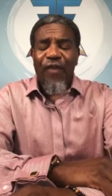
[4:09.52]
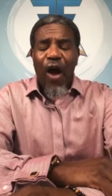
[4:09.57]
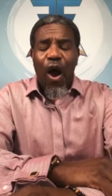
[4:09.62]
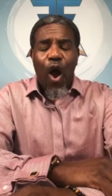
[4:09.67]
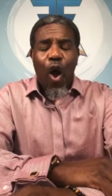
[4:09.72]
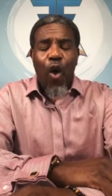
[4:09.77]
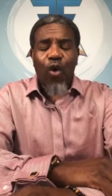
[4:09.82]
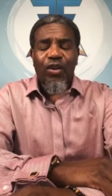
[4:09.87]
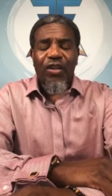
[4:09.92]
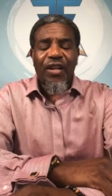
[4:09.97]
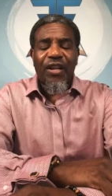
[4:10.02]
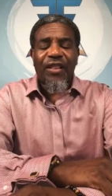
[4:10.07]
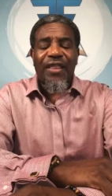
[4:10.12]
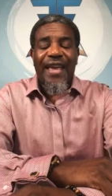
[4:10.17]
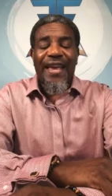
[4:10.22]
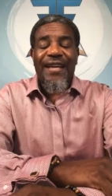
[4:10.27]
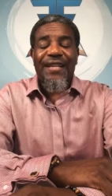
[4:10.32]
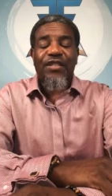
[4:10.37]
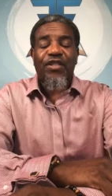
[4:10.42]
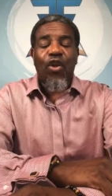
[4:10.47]
with all the
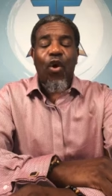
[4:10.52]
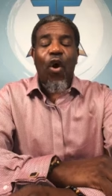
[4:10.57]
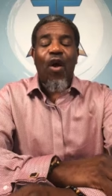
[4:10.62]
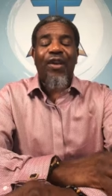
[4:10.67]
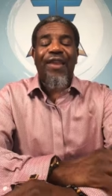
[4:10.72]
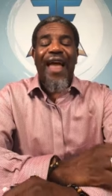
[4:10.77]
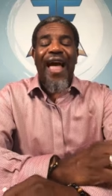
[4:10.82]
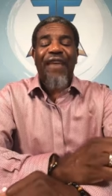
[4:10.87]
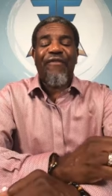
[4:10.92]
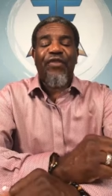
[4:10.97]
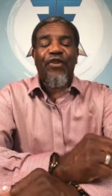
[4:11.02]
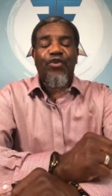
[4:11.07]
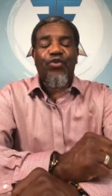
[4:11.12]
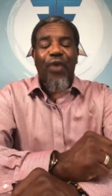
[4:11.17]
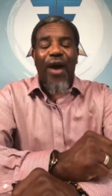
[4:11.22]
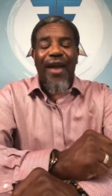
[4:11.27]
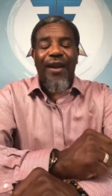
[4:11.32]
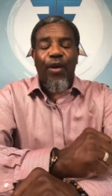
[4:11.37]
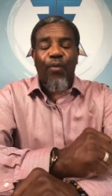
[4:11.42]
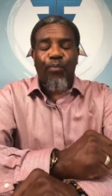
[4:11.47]
things, Lord, life
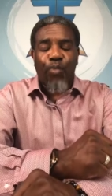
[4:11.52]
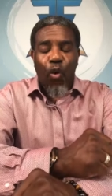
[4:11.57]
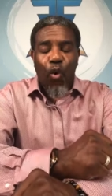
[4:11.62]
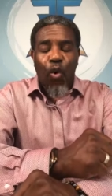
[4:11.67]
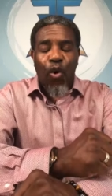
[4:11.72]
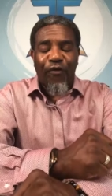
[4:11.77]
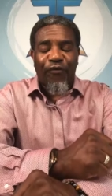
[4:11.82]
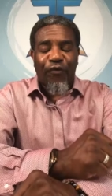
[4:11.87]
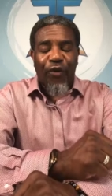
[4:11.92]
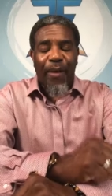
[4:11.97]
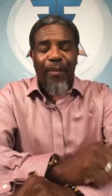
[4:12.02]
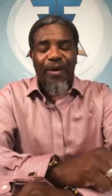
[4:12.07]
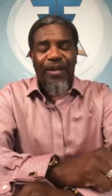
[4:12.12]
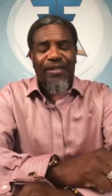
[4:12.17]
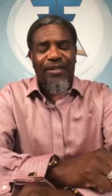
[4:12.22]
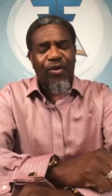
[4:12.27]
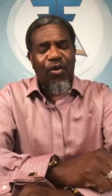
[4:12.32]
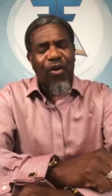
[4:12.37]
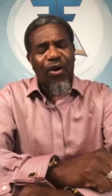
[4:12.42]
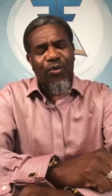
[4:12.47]
is trying to pull from
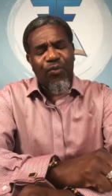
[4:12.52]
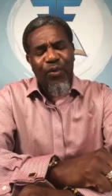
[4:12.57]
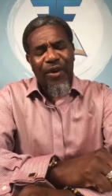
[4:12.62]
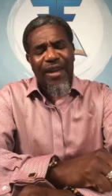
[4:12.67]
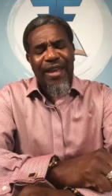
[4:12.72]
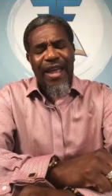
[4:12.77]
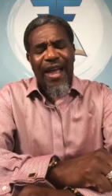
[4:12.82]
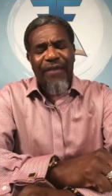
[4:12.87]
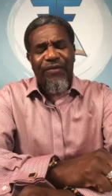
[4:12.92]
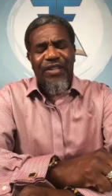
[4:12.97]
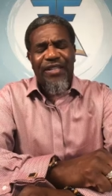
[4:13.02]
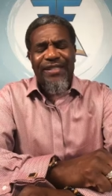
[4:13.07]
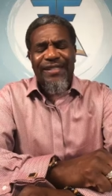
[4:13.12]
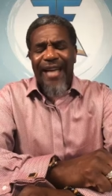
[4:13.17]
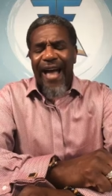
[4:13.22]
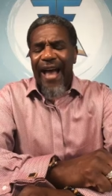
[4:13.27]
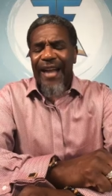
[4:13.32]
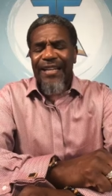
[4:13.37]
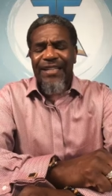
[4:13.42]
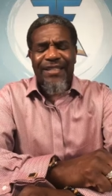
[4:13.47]
us, Lord, we have
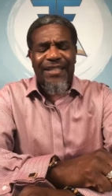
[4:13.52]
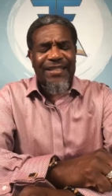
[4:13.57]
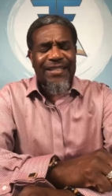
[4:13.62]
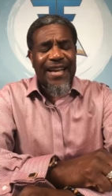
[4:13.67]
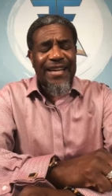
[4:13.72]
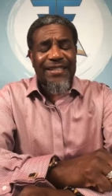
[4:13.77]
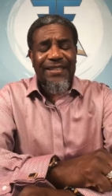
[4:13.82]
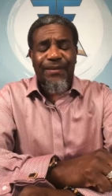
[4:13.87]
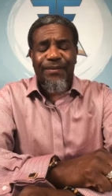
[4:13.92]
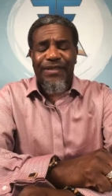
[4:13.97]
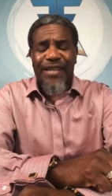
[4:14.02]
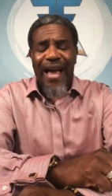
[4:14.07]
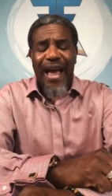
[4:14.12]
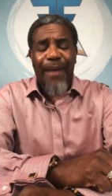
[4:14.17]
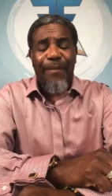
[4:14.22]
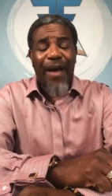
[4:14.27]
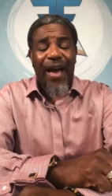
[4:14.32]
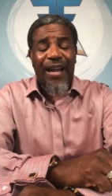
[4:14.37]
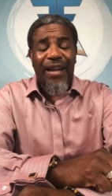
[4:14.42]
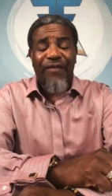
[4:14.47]
decided to take some
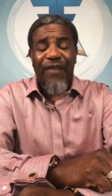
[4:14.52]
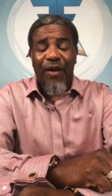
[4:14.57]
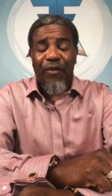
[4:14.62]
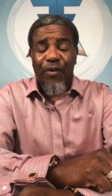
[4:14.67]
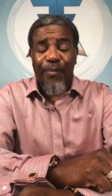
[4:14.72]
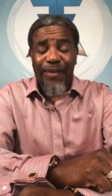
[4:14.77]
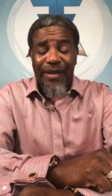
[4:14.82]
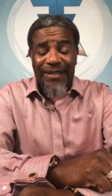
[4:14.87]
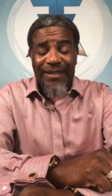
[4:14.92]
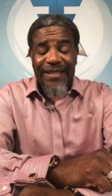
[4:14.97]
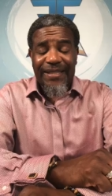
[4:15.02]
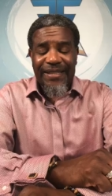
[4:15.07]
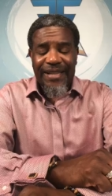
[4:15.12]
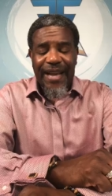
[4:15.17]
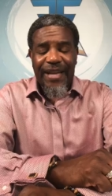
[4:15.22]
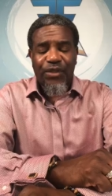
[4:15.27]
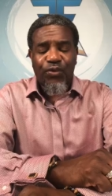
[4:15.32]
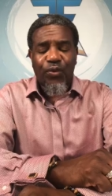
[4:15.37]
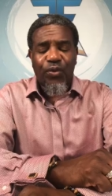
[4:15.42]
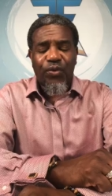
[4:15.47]
time out of our busy
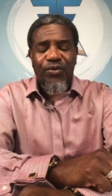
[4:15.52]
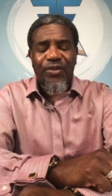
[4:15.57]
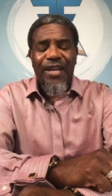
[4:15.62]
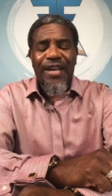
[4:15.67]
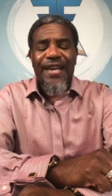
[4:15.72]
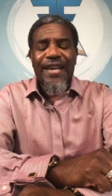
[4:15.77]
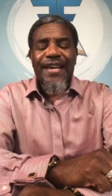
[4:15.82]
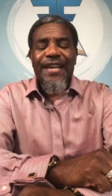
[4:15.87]
schedules